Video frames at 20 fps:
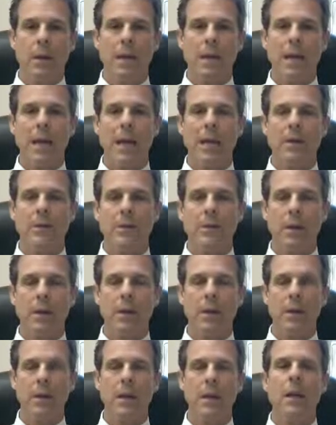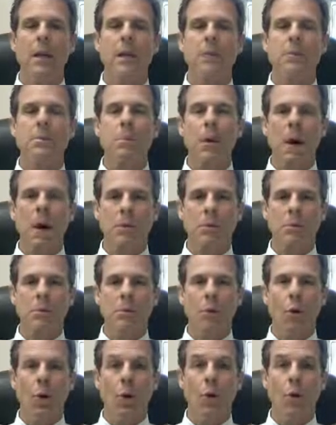Lastly, it is
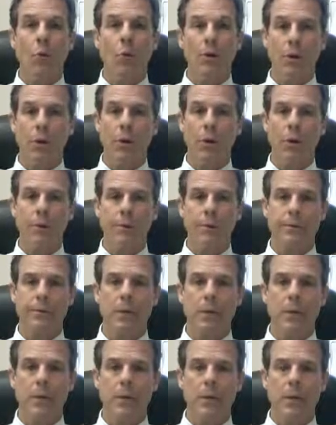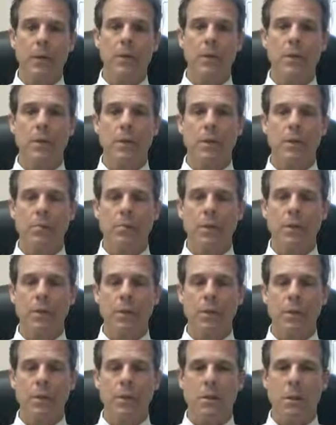possible to overdo it with these
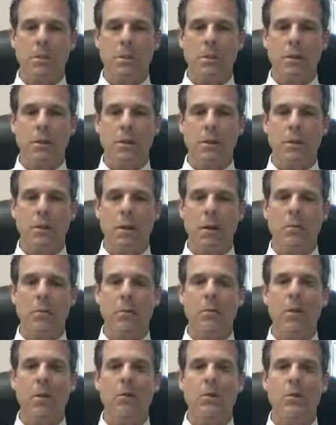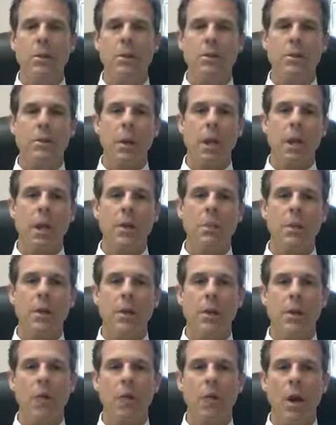protein supplements. A protein shake can be
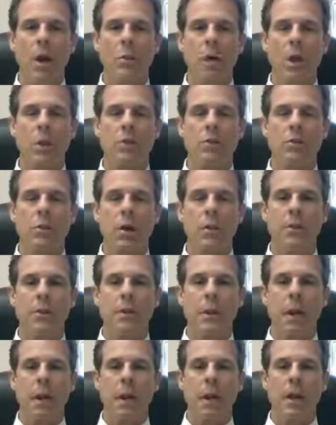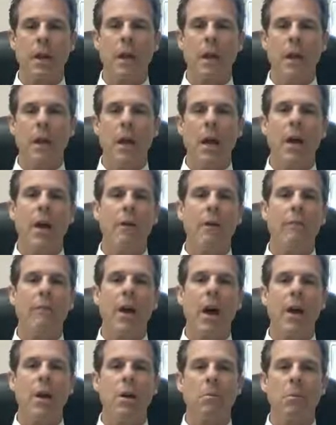a great way to start the day and a
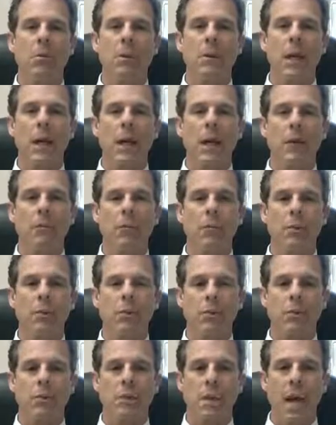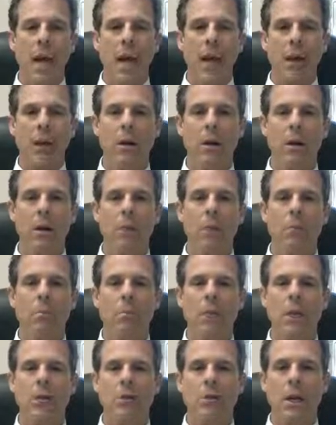valuable late afternoon snack or
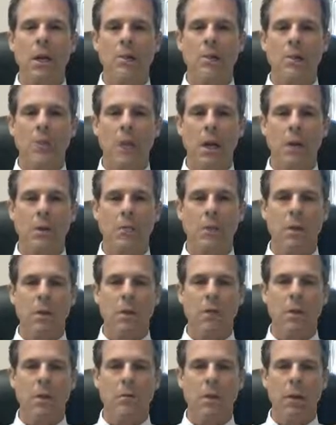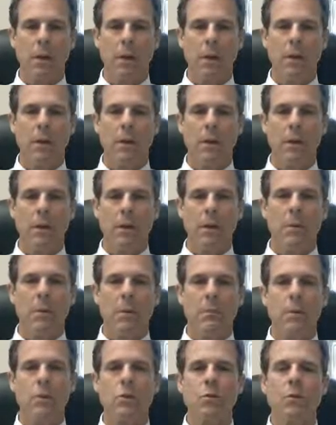post-exercise recovery drink.
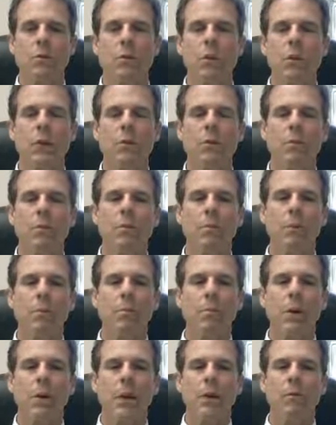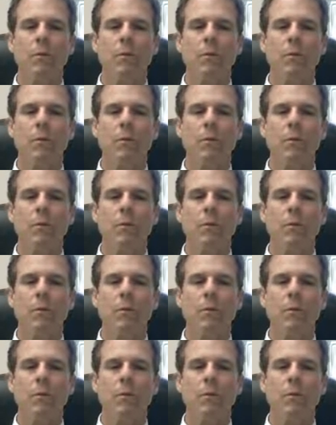But be sure to leave room for plenty